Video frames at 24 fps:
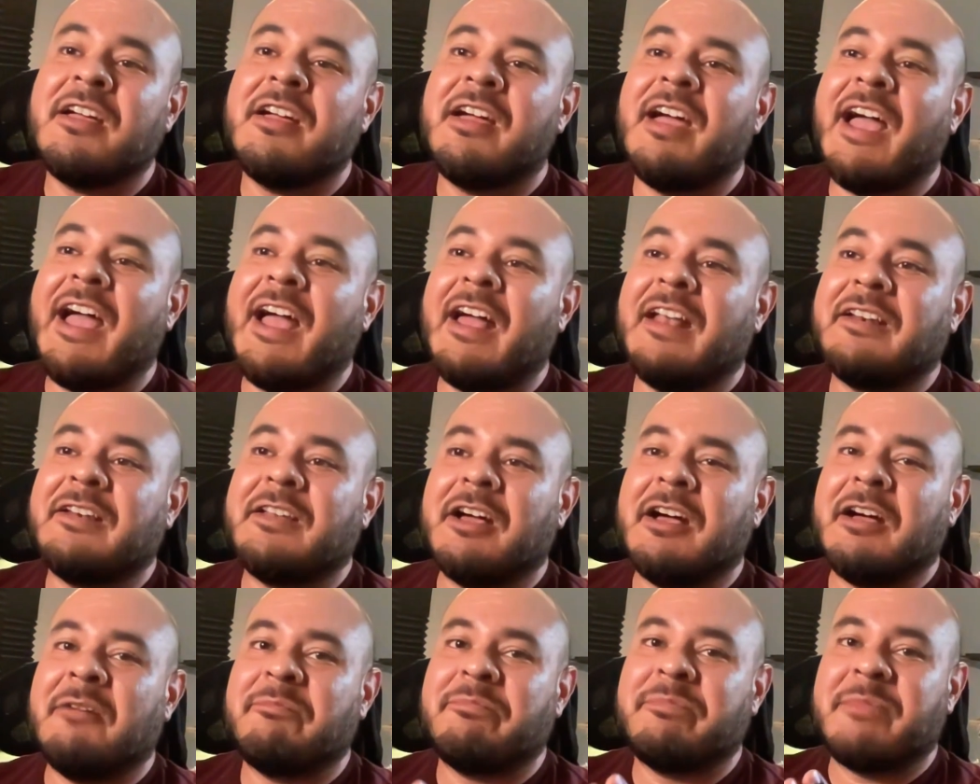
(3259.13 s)
And
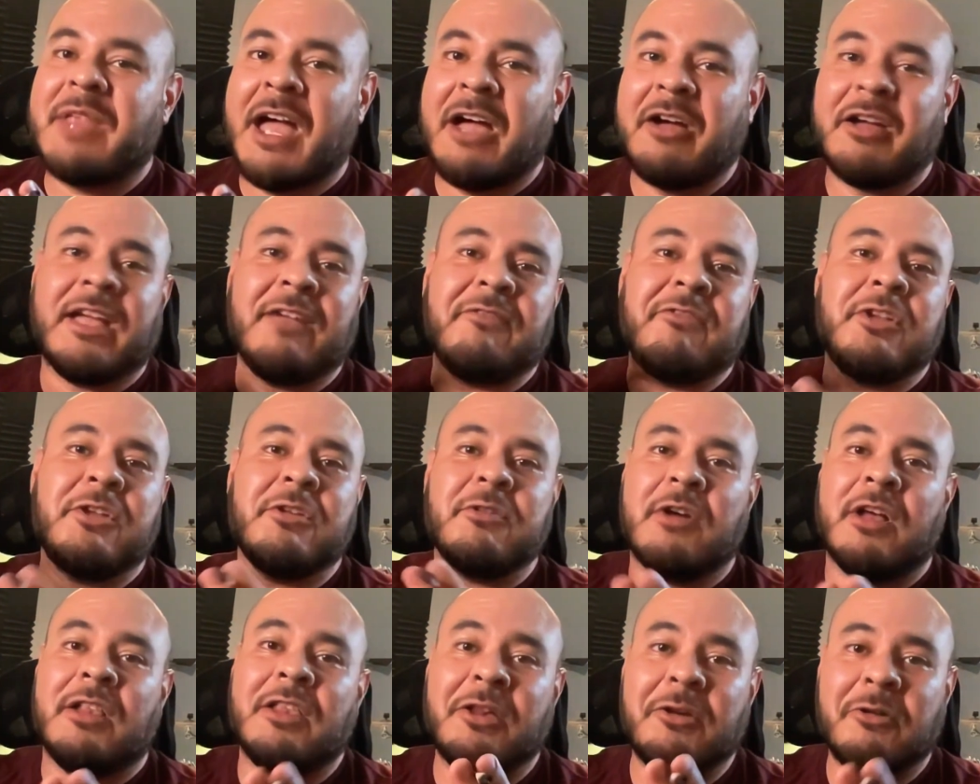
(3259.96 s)
I'll give you
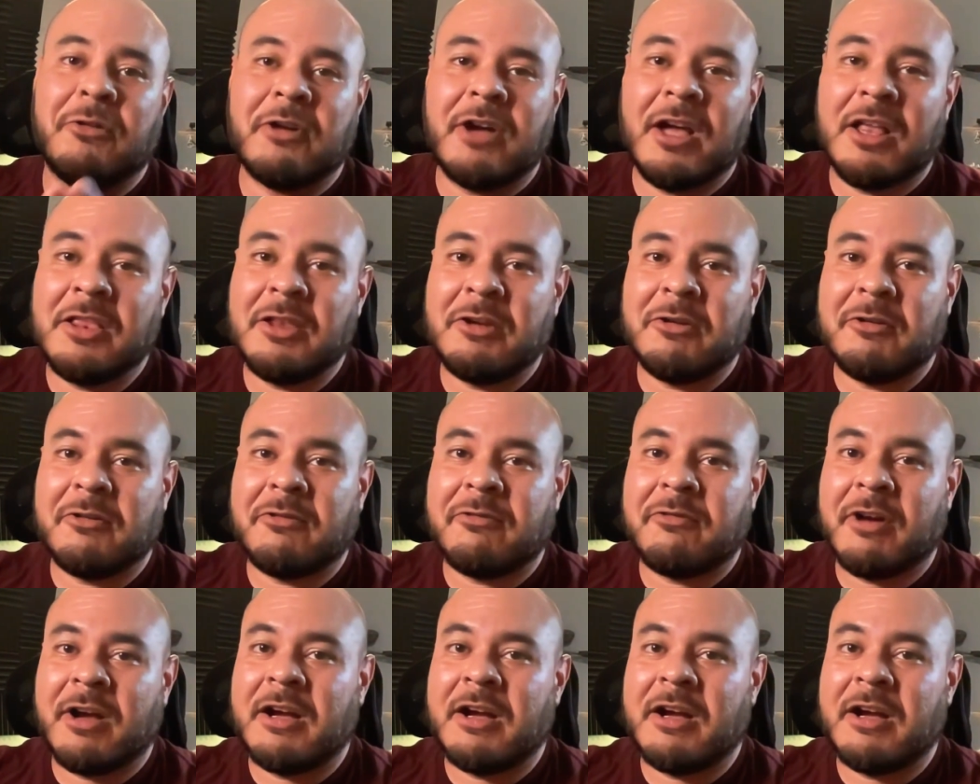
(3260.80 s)
a little